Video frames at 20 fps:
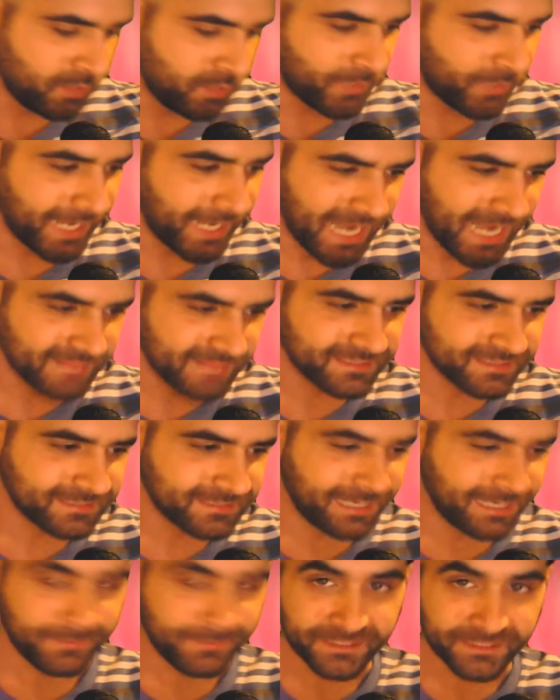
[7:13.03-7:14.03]
when I got this
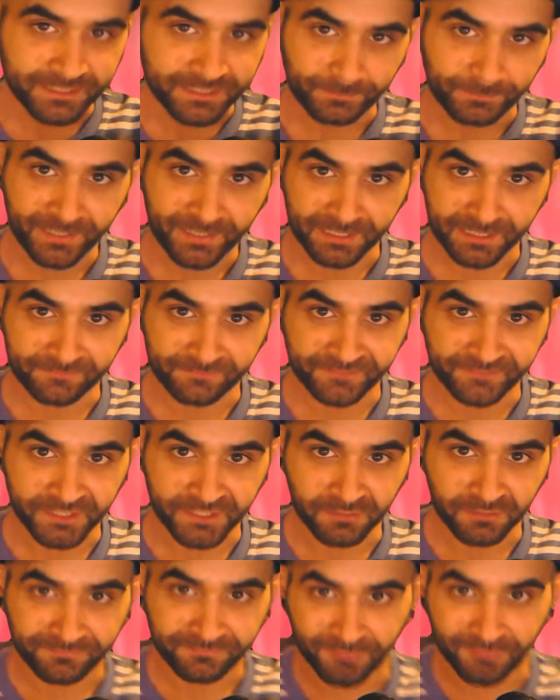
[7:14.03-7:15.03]
game, I did a pickup
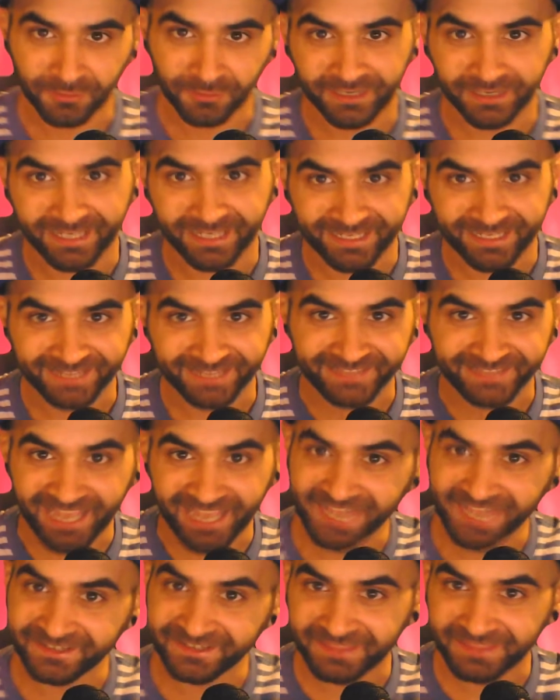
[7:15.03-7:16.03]
video for it, and at the
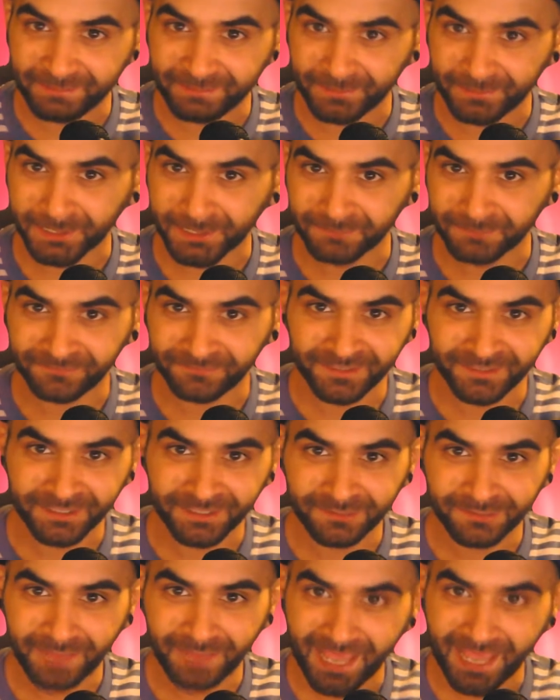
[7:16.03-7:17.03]
end of that pickup
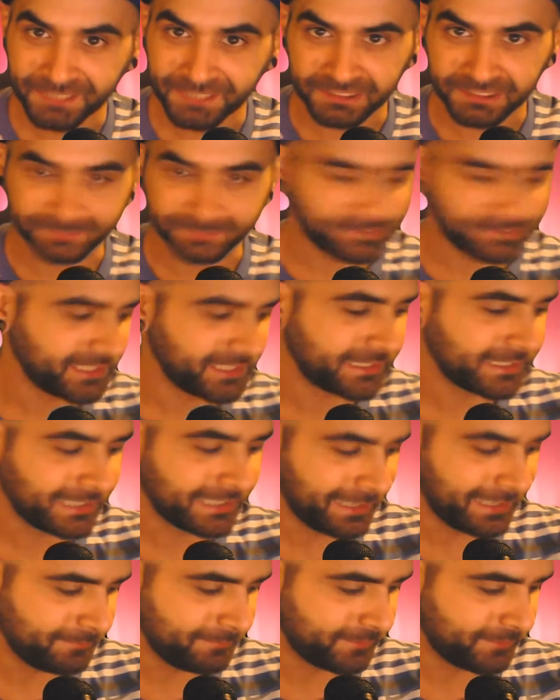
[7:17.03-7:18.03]
video, I actually played the
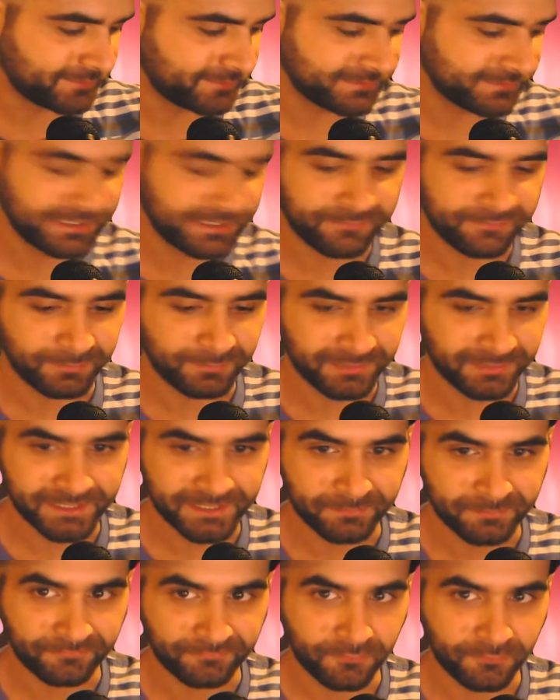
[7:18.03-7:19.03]
game because I never
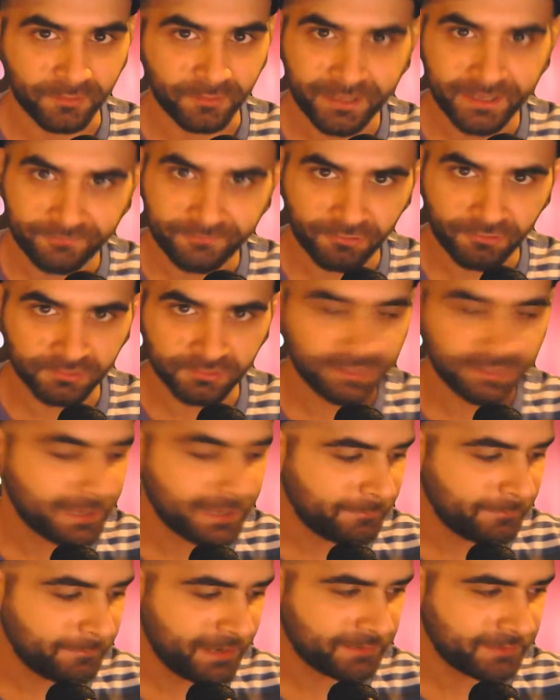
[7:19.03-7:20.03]
played it before, and I've heard a
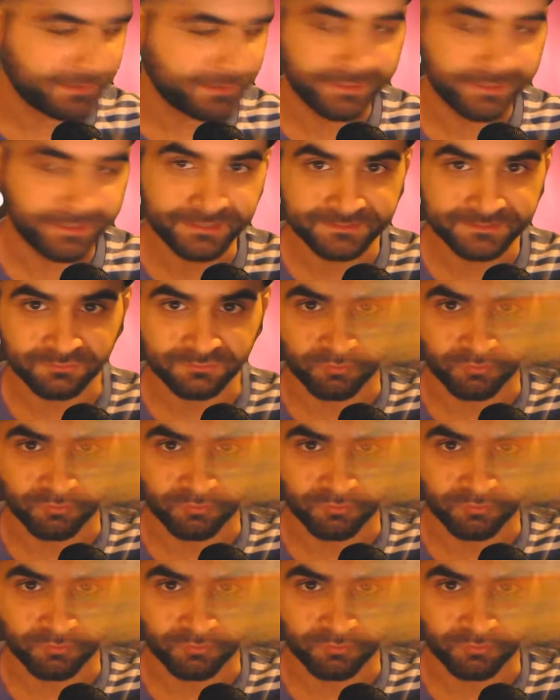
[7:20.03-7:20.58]
lot about it. It's